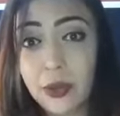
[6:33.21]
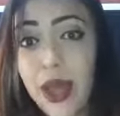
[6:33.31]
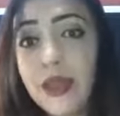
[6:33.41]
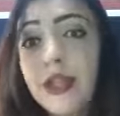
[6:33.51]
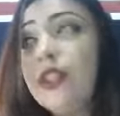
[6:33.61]
The
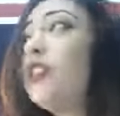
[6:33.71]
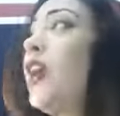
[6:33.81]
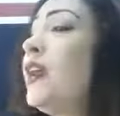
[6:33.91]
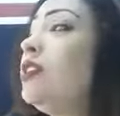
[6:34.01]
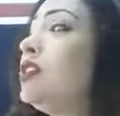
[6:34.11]
weather
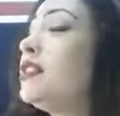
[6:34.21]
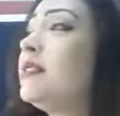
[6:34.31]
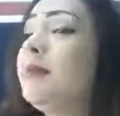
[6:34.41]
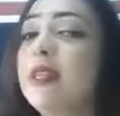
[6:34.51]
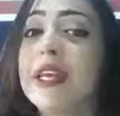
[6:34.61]

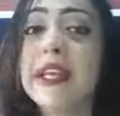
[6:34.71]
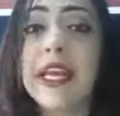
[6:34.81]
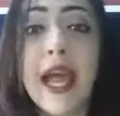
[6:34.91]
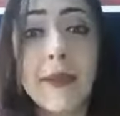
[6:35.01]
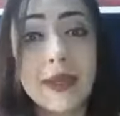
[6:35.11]
changes. I mean, the
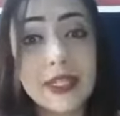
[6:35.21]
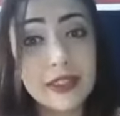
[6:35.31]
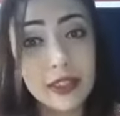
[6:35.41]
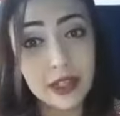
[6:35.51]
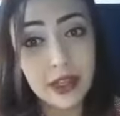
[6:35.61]
climate,
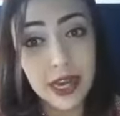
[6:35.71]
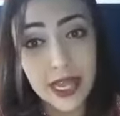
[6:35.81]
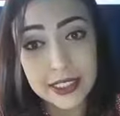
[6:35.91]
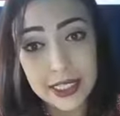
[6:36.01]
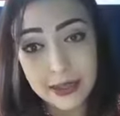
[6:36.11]
that's not
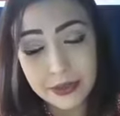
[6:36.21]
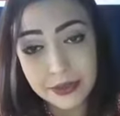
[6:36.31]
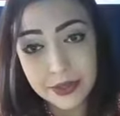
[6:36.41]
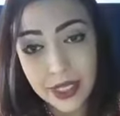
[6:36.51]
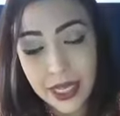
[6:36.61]
collective.